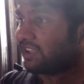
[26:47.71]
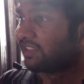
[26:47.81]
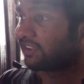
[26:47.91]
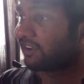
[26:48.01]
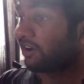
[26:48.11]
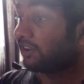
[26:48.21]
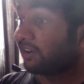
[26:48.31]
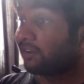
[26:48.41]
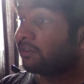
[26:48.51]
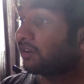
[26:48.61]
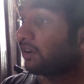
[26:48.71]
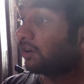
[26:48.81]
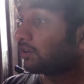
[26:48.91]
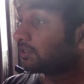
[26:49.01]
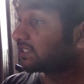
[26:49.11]
Like, I
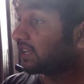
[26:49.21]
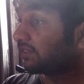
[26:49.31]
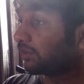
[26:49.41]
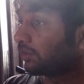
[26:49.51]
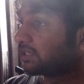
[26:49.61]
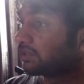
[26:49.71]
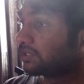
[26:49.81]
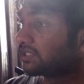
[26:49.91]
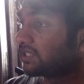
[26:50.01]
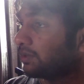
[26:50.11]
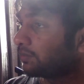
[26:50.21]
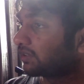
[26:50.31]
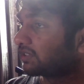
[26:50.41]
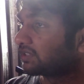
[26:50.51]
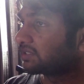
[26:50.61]
honestly have no idea what to say
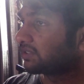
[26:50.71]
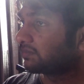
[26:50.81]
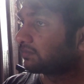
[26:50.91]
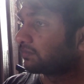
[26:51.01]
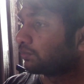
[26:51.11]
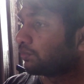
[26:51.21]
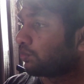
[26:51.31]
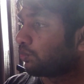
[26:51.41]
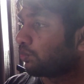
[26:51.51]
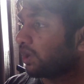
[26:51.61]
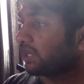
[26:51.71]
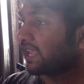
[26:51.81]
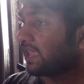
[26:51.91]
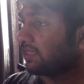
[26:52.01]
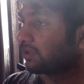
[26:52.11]
about this. Like, what
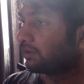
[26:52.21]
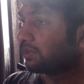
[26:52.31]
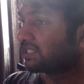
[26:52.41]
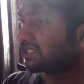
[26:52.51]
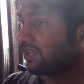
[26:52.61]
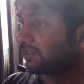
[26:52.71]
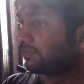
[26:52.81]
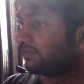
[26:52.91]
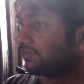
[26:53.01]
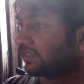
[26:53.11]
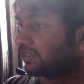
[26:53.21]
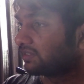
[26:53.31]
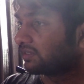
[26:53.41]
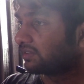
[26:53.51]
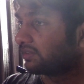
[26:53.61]
can there be said?
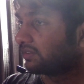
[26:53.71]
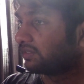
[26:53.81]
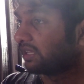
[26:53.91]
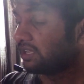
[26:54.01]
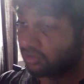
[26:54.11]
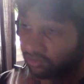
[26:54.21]
These are